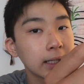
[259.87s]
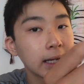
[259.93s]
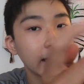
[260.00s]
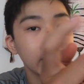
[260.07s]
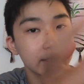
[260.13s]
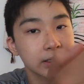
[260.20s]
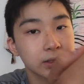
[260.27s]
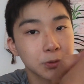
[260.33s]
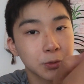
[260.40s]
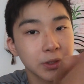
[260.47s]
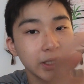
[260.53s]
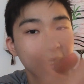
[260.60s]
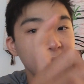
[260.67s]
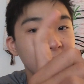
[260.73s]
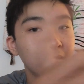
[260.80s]
has
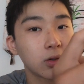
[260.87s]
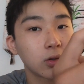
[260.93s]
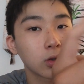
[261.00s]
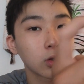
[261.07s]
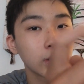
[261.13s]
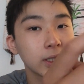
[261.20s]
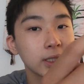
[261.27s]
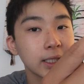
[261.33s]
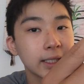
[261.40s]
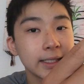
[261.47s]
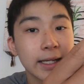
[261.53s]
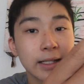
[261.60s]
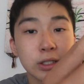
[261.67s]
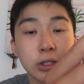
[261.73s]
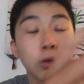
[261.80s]
green, orange, and
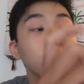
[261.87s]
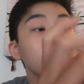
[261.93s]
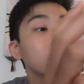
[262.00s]
yellow.